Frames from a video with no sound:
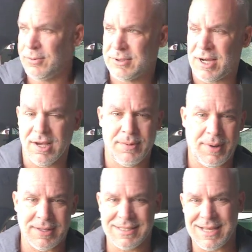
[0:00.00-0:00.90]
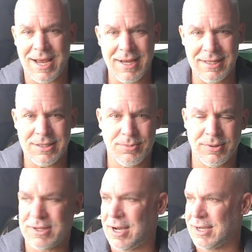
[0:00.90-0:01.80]
We're talking about science,
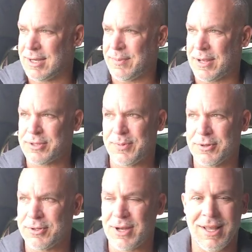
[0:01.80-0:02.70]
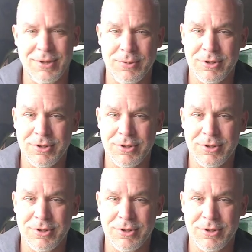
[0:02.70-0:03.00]
we're talking about spirituality,